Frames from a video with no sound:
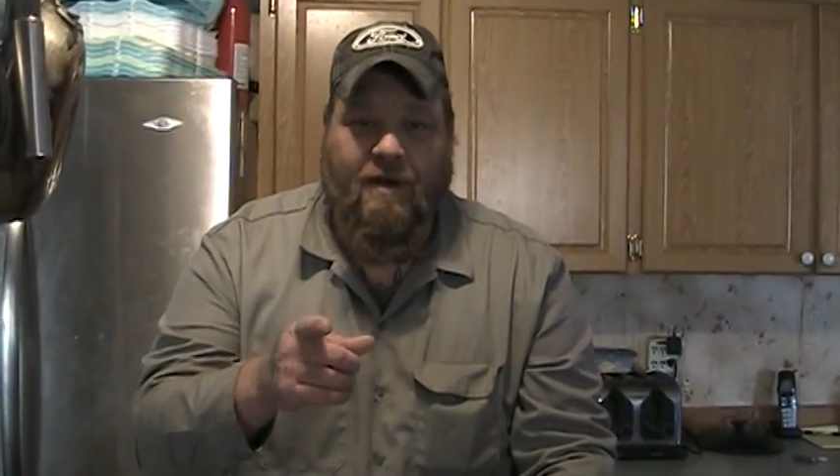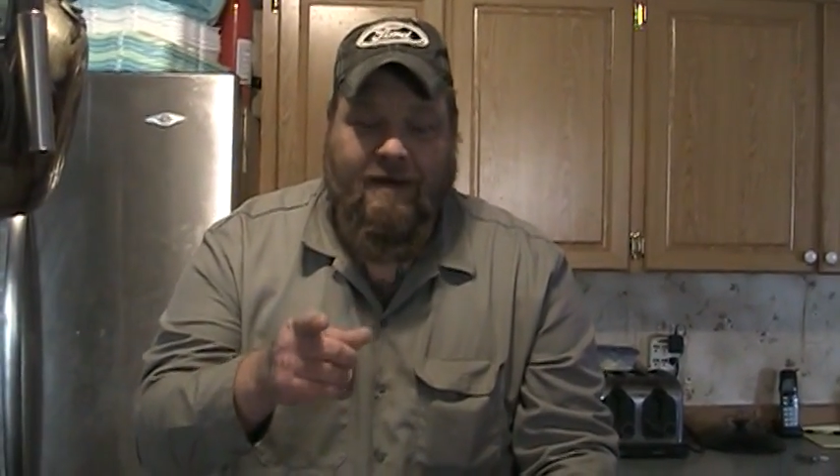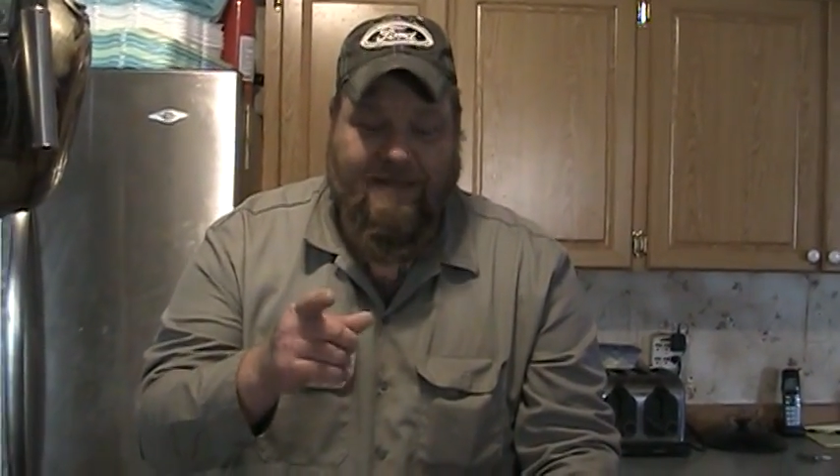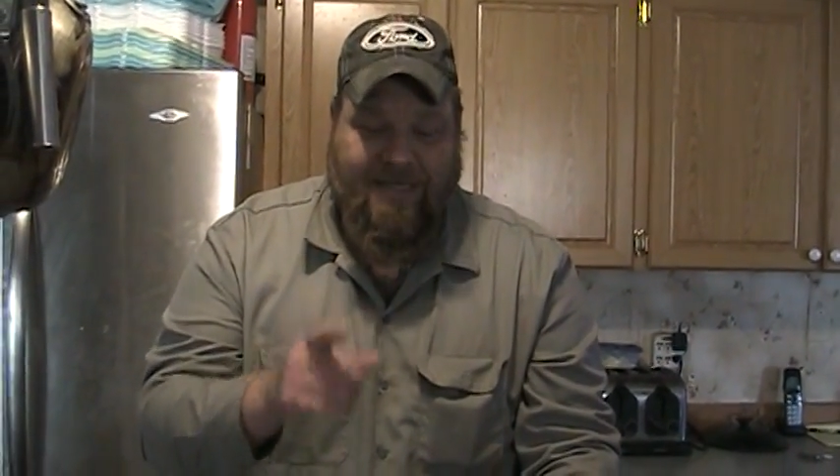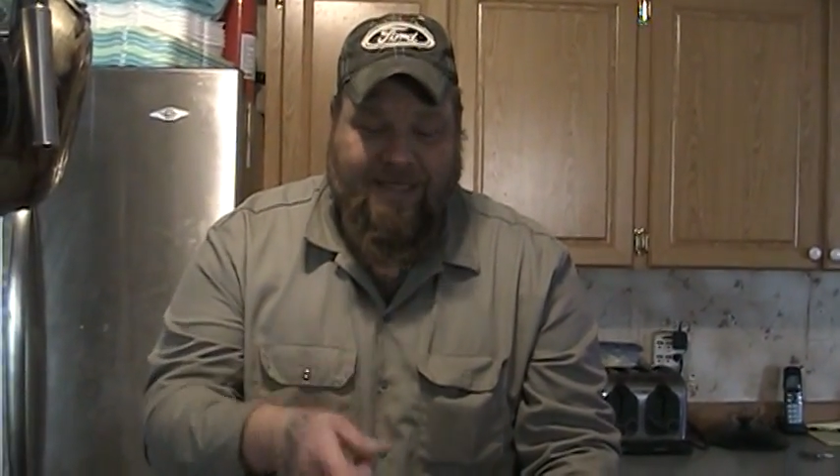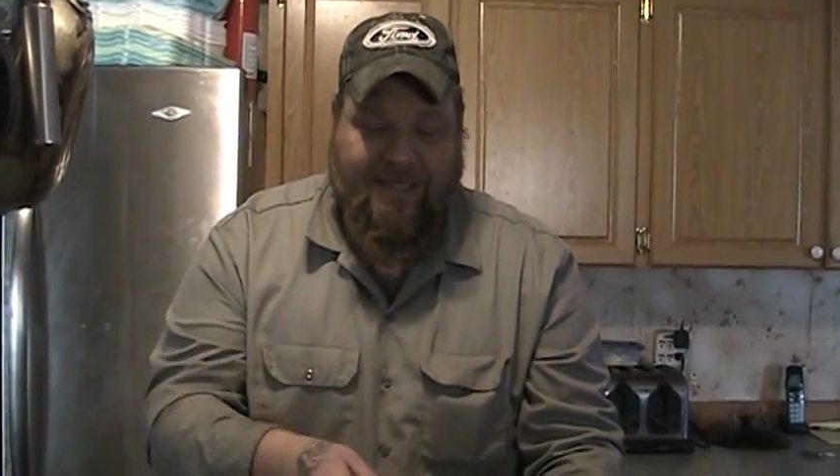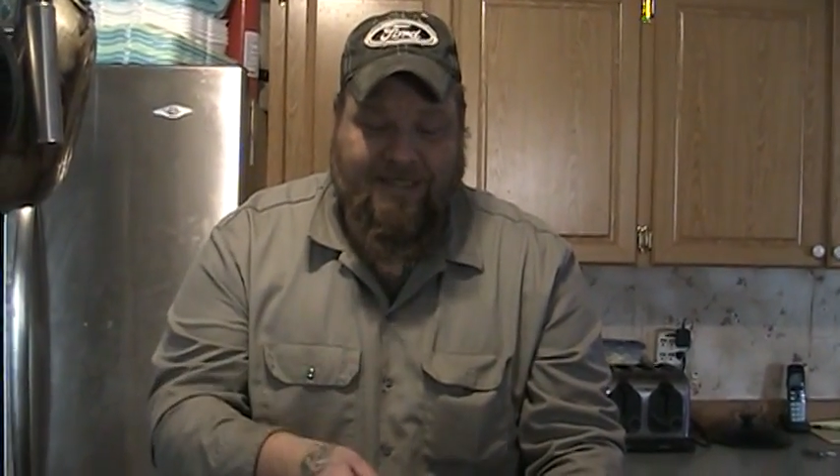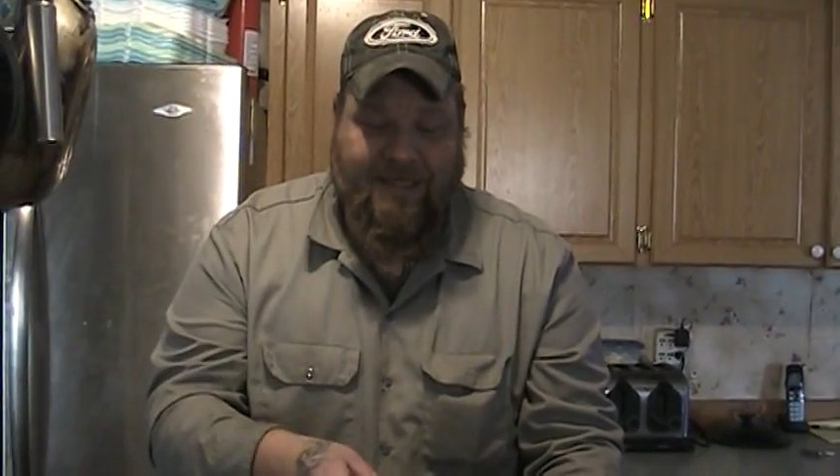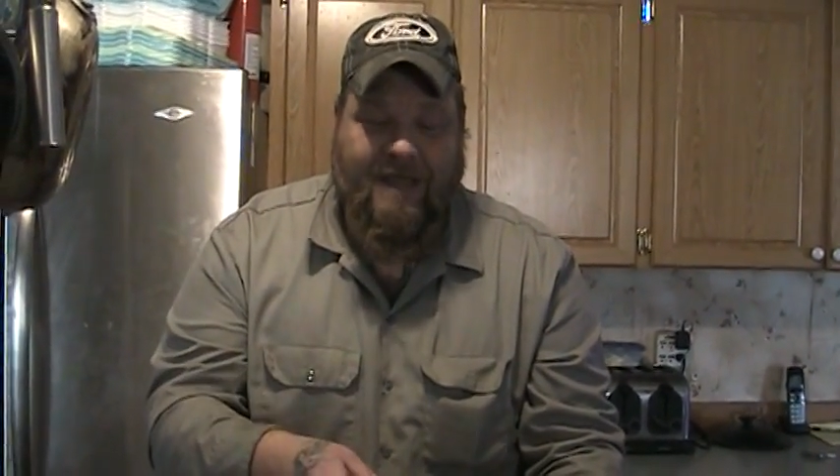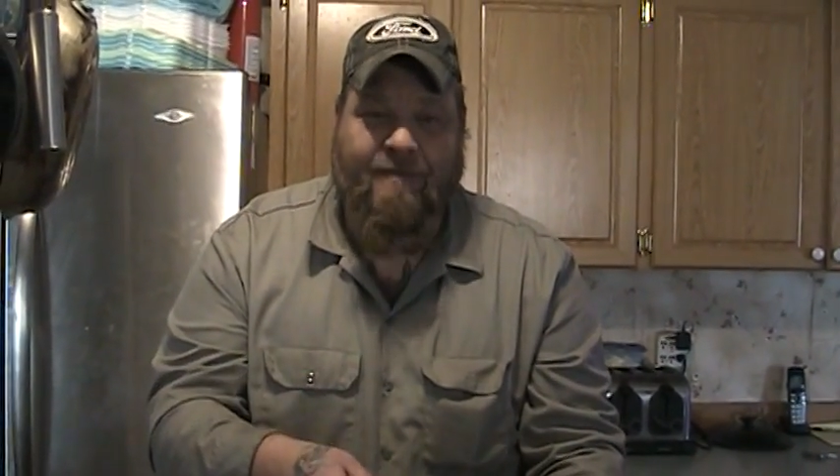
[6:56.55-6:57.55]
let's get
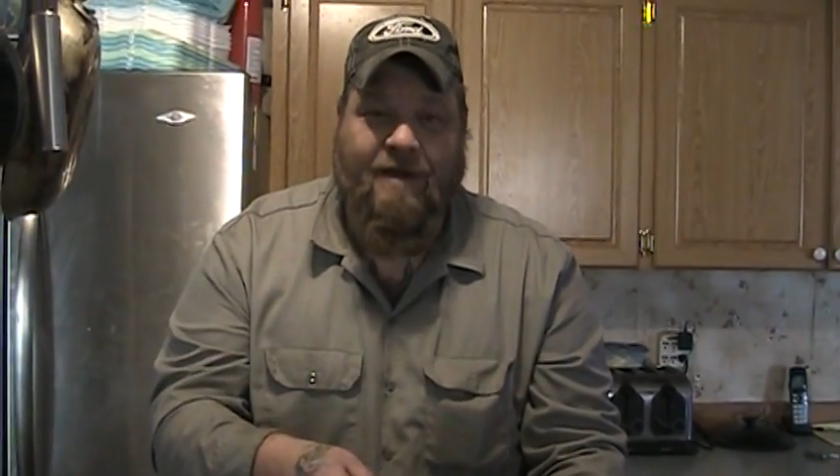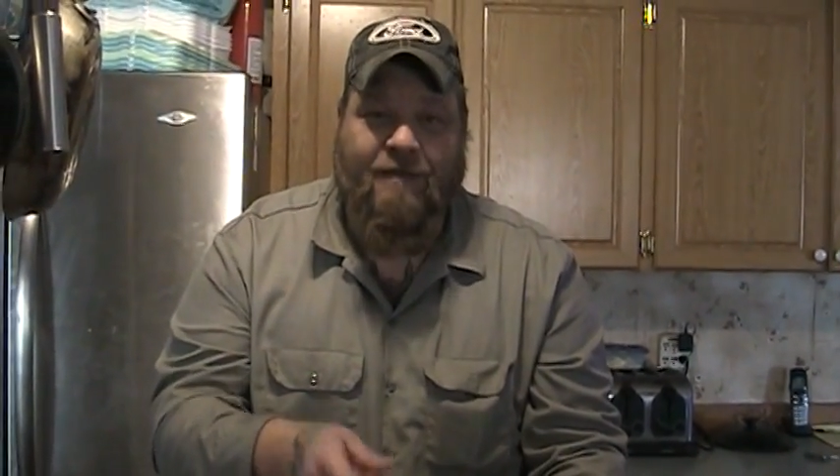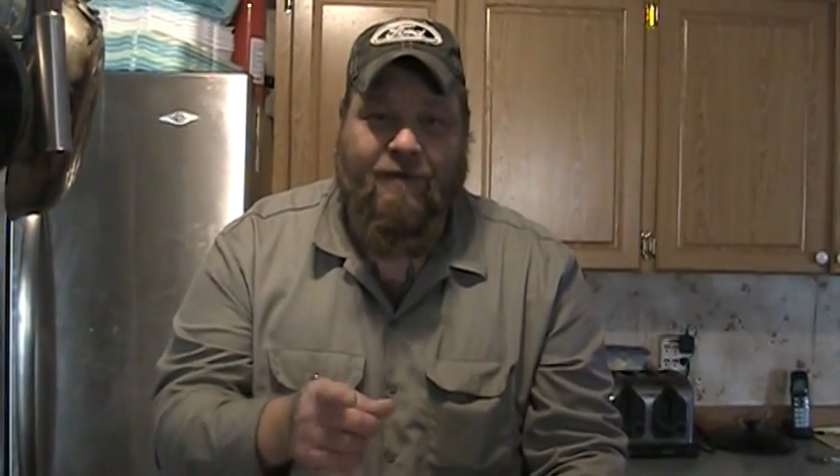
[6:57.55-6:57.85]
this in the oven at